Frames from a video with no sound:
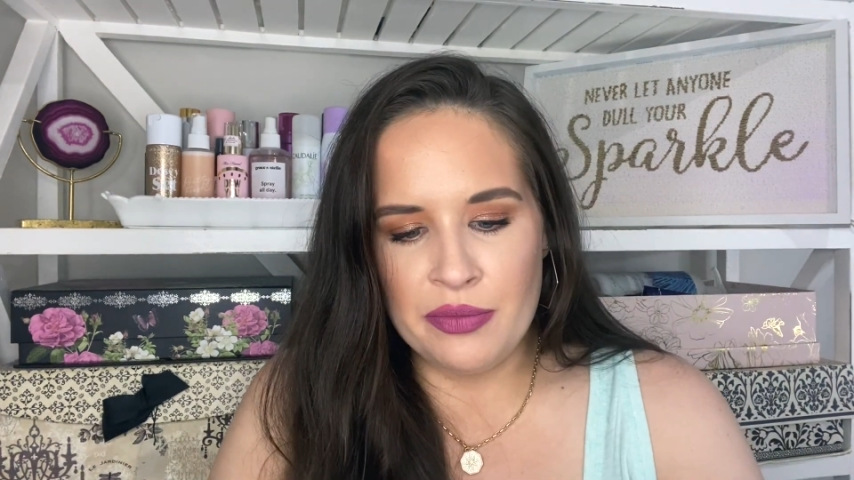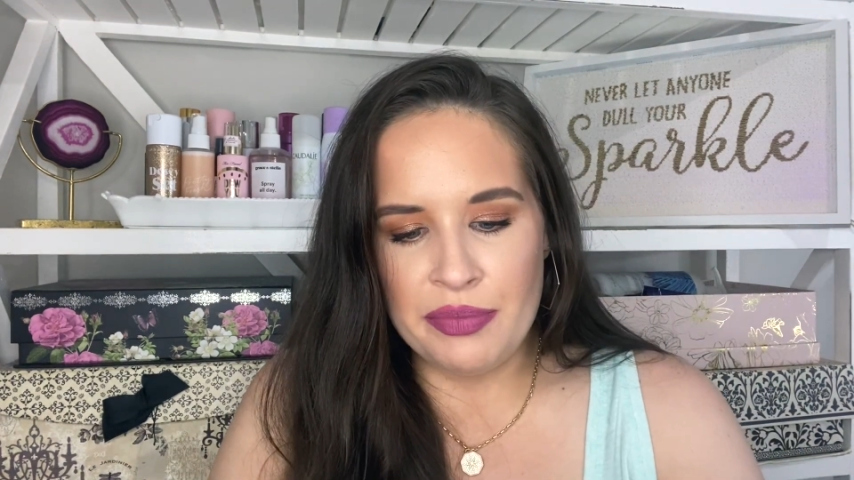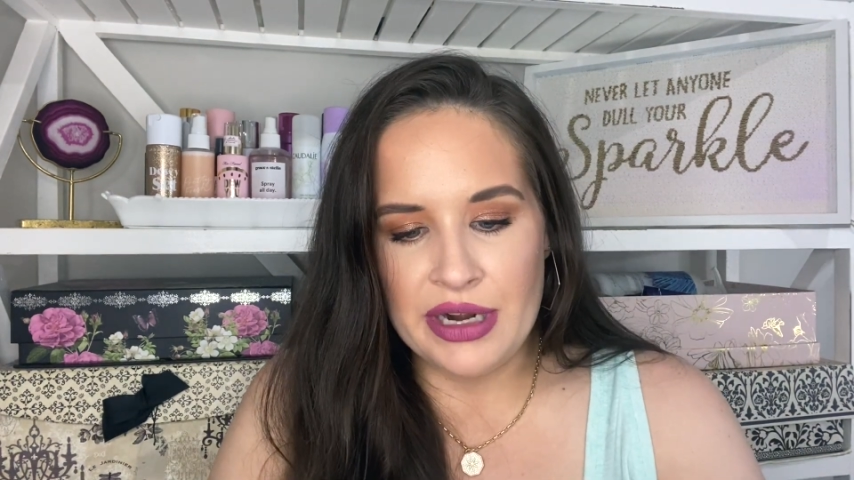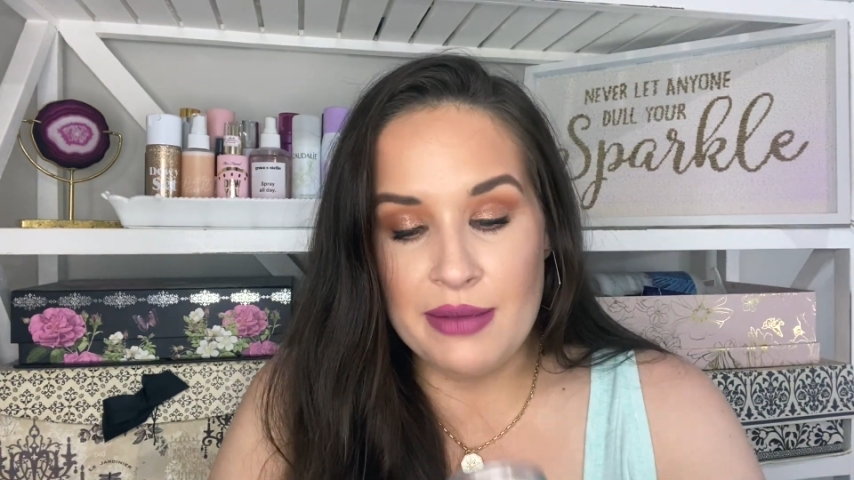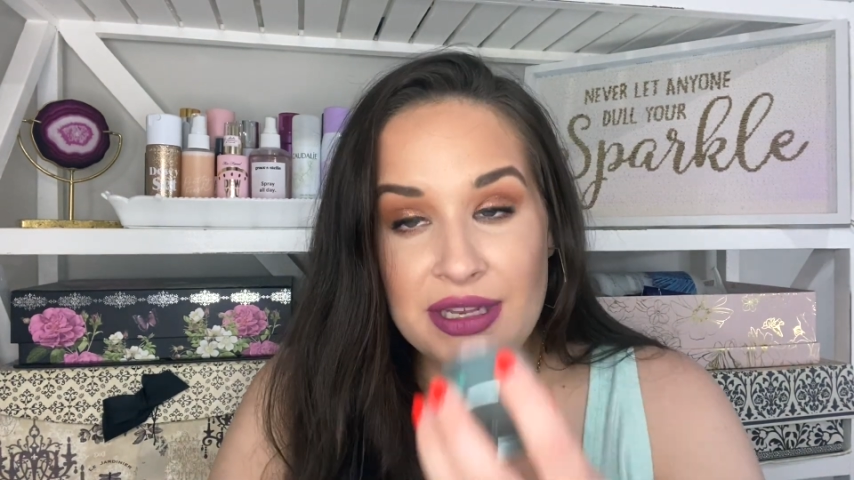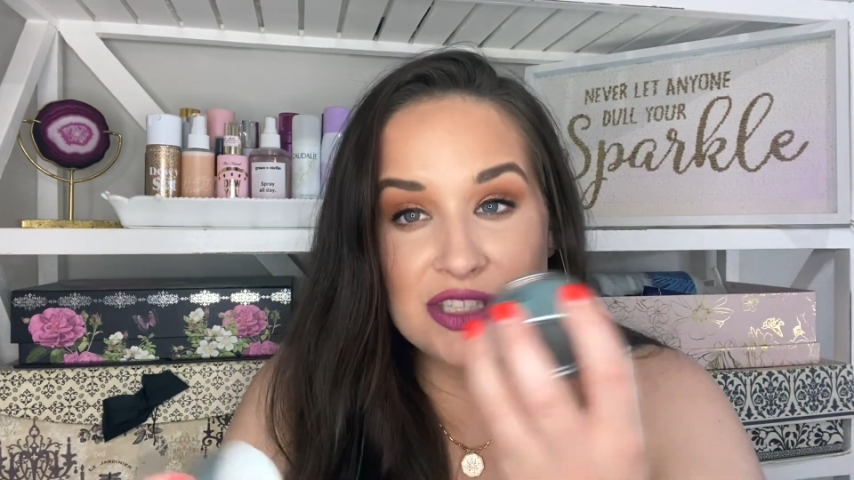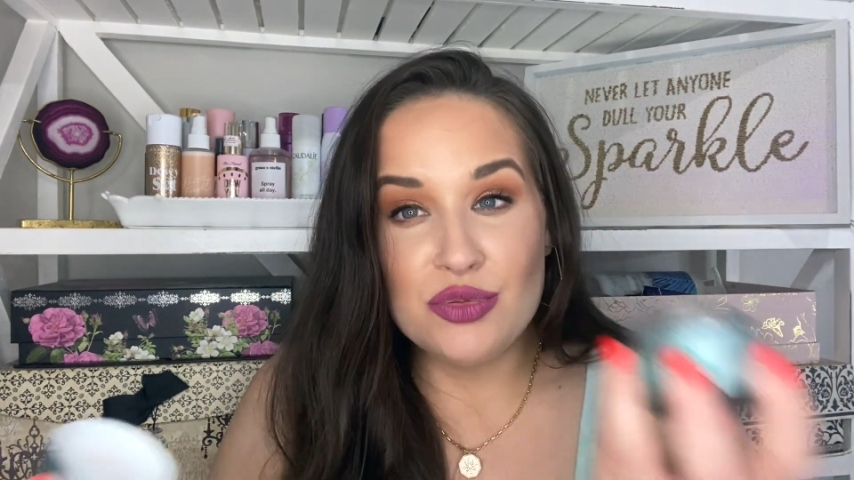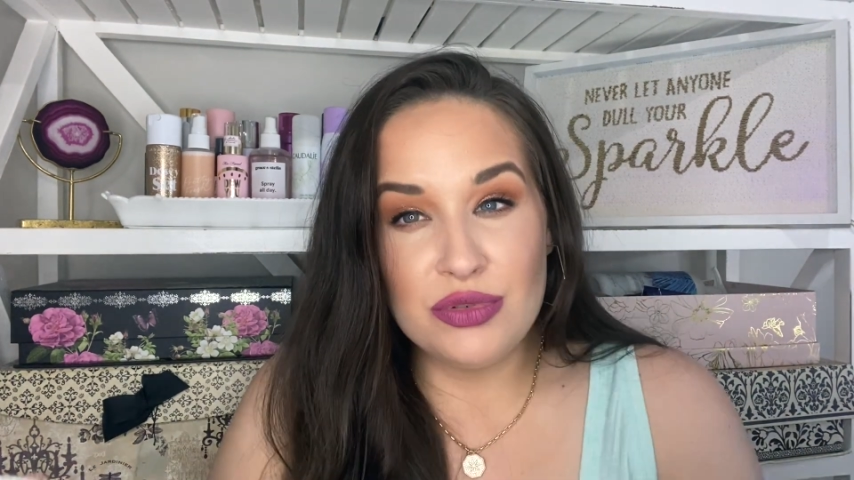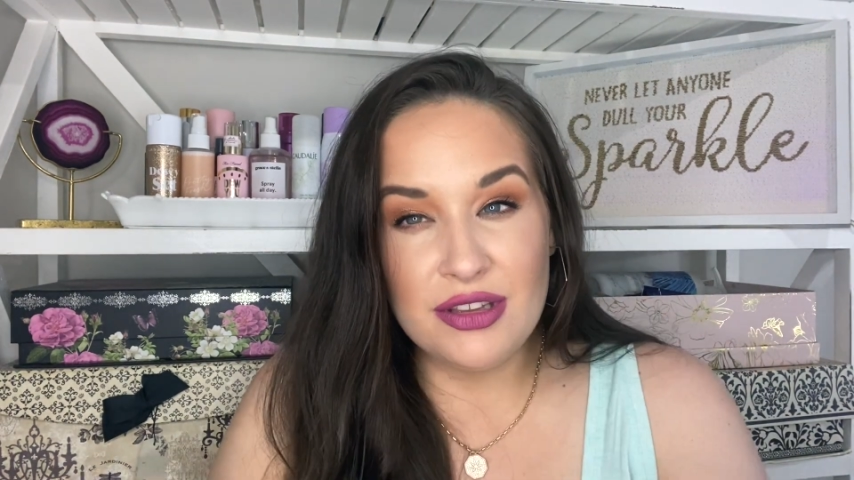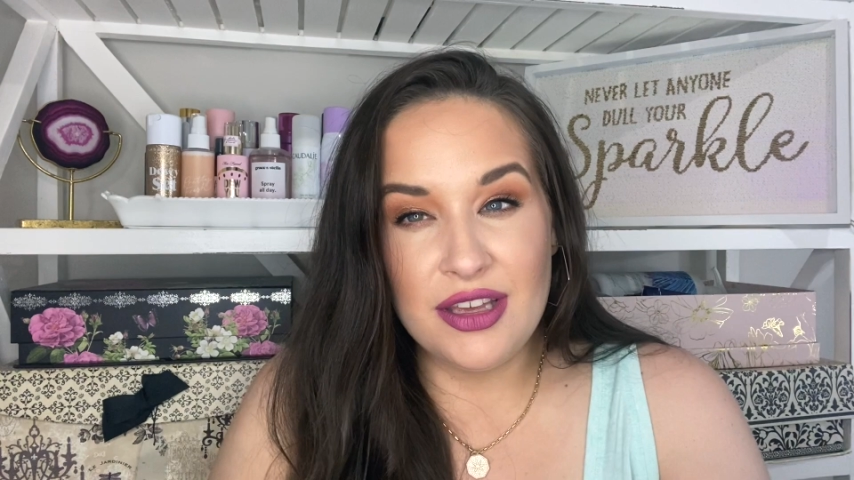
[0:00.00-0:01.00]
But I mean, it's
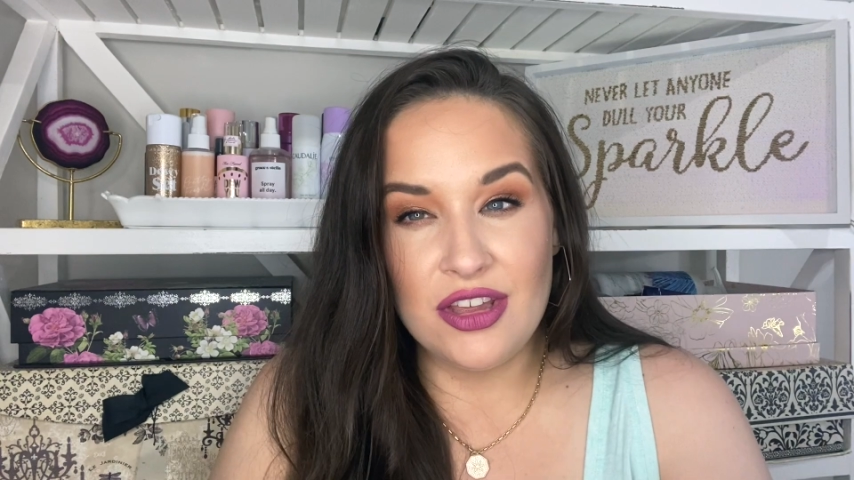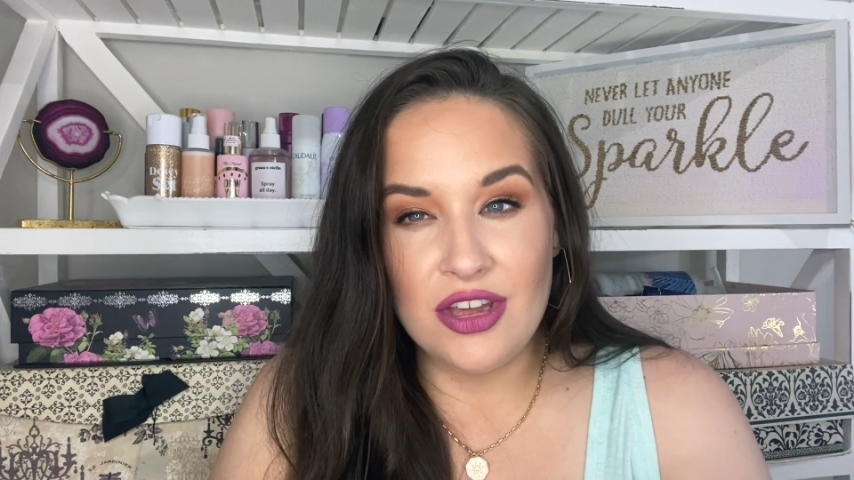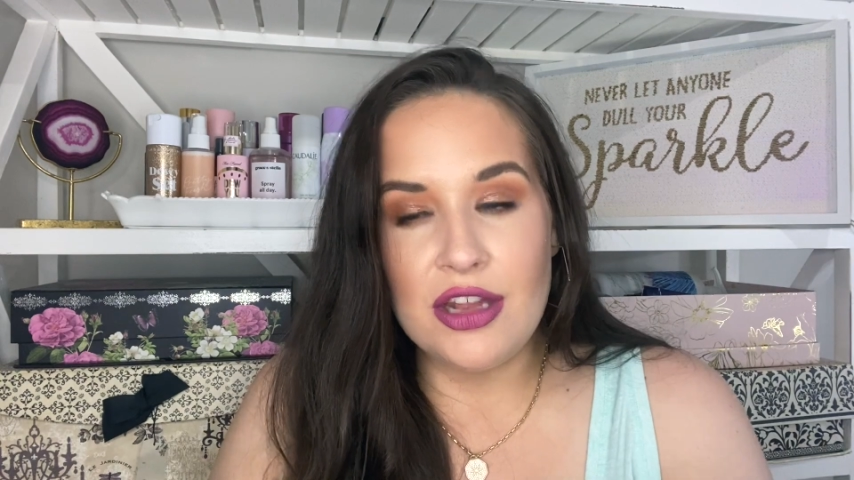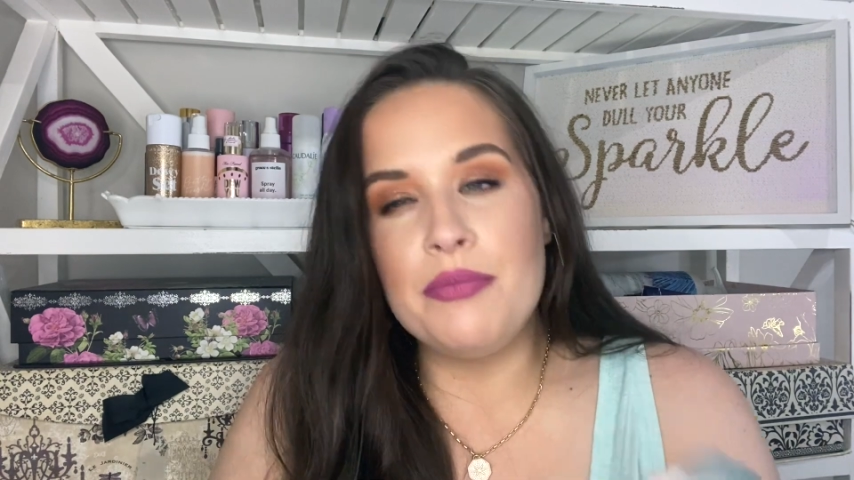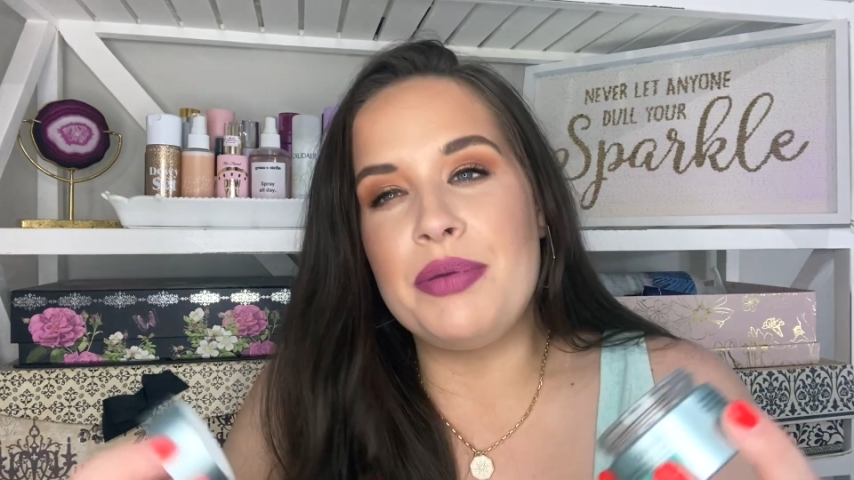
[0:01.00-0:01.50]
really good,